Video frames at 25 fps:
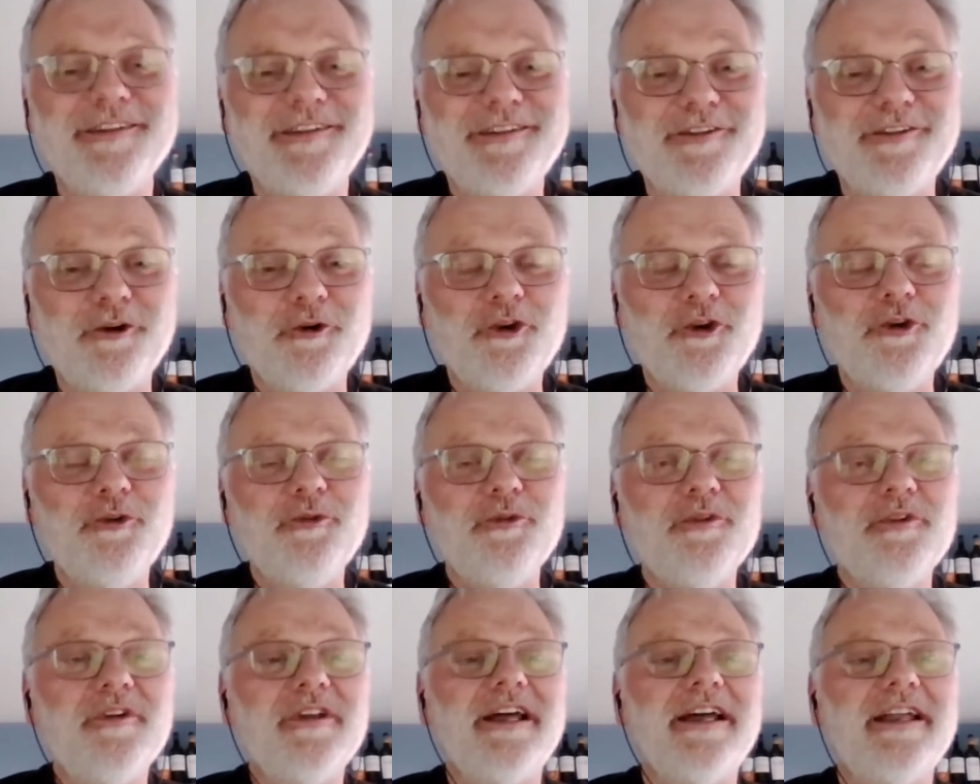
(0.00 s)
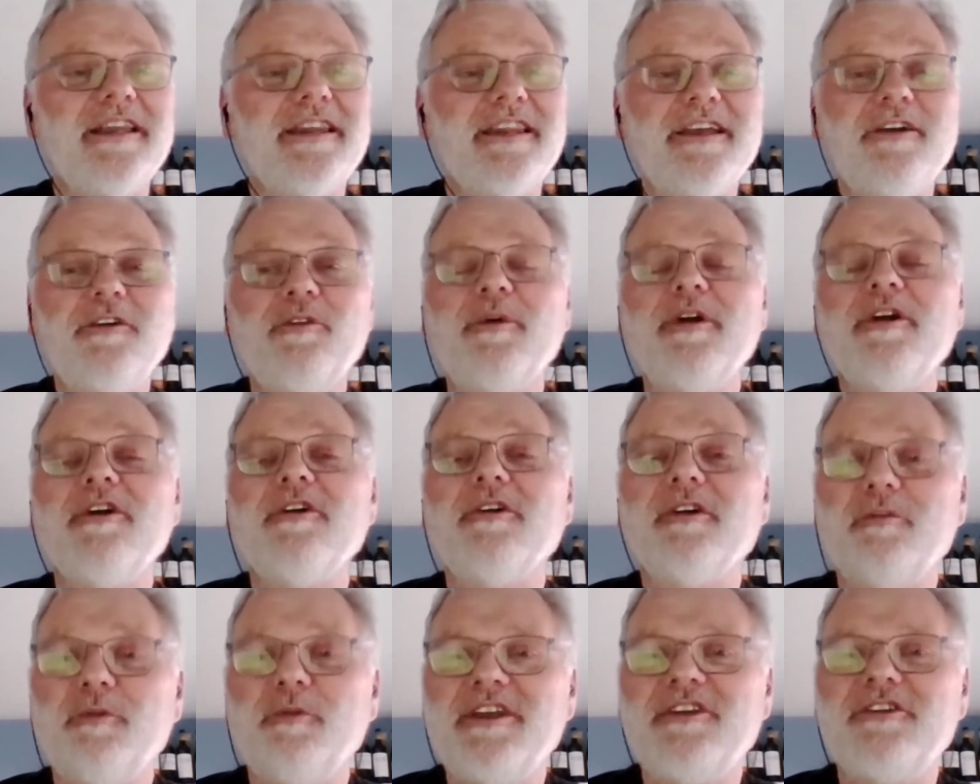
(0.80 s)
So you, I think we
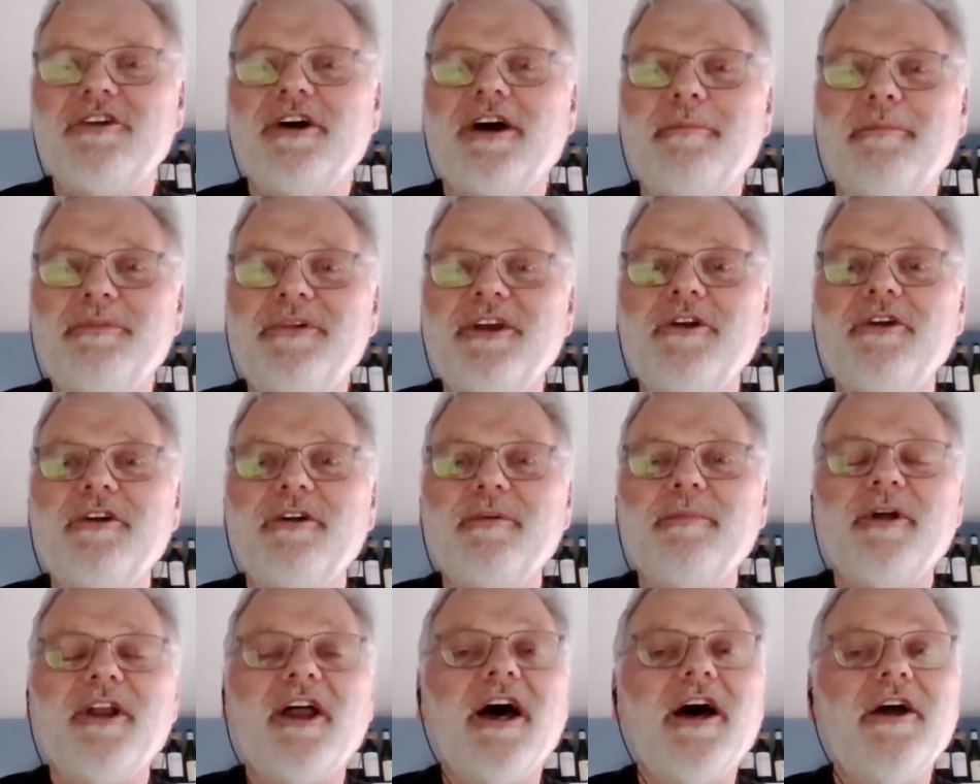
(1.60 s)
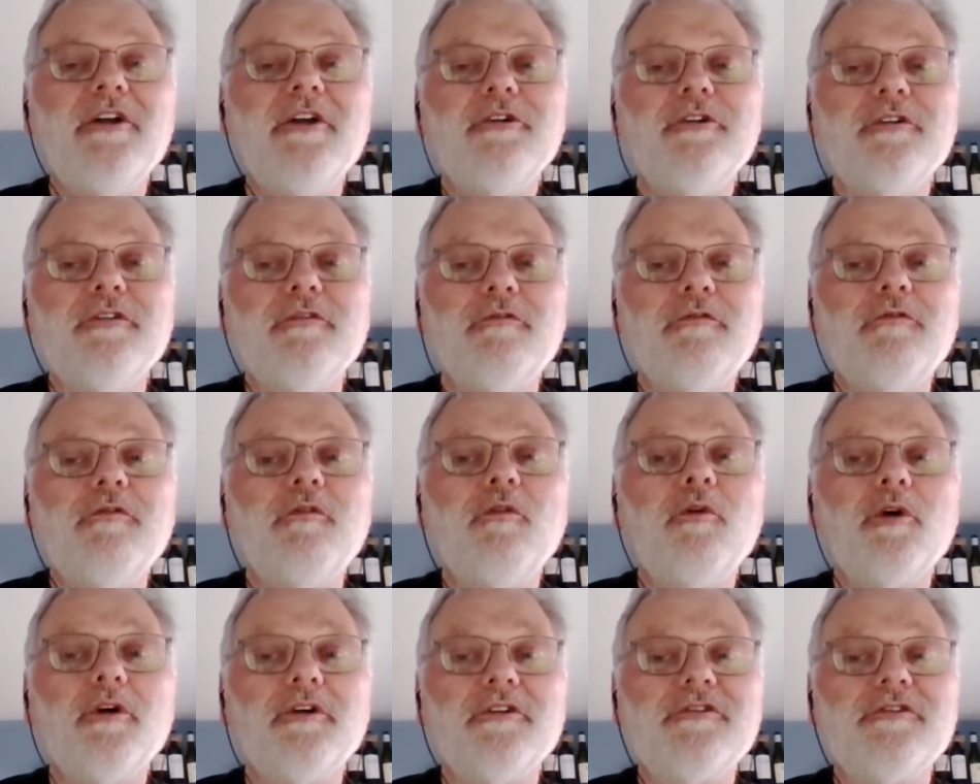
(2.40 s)
are we topped out at about
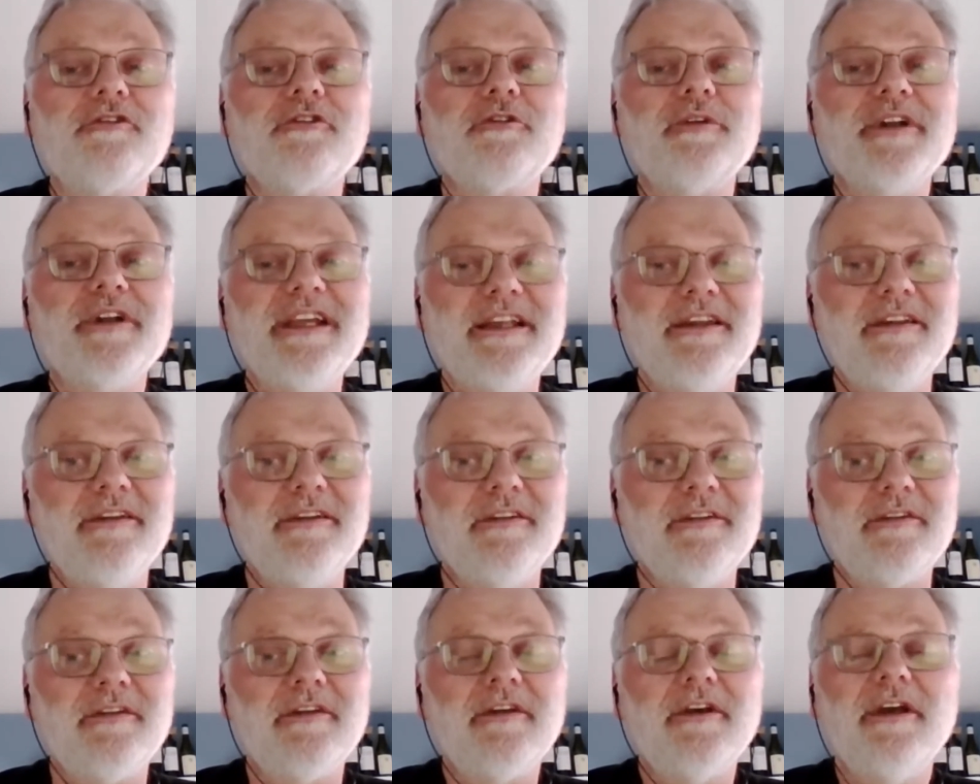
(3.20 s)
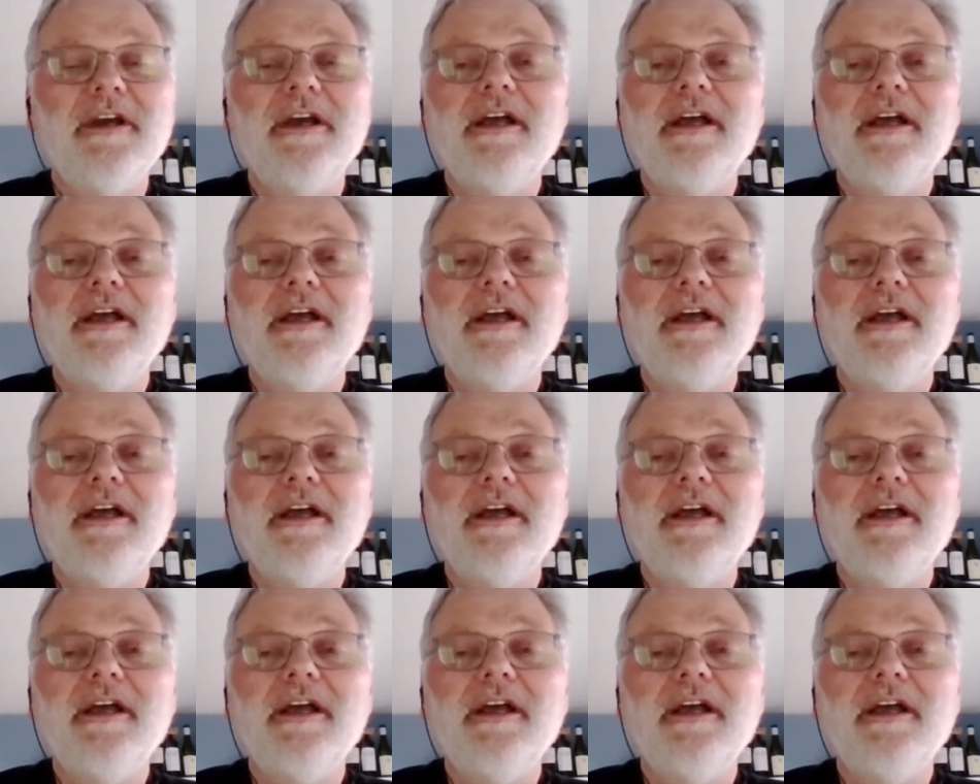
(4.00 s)
104 screens